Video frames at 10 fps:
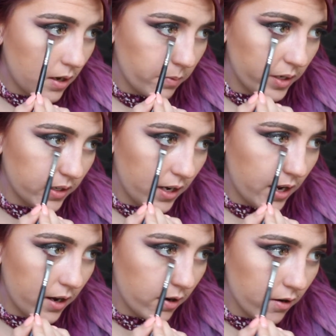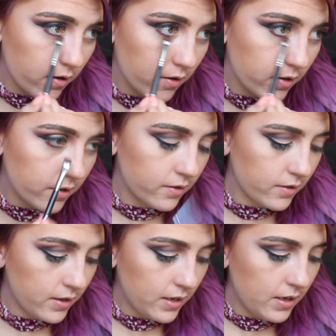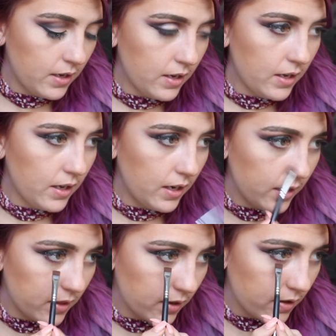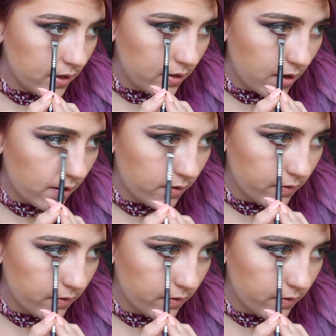I mean, in hair, anything like that.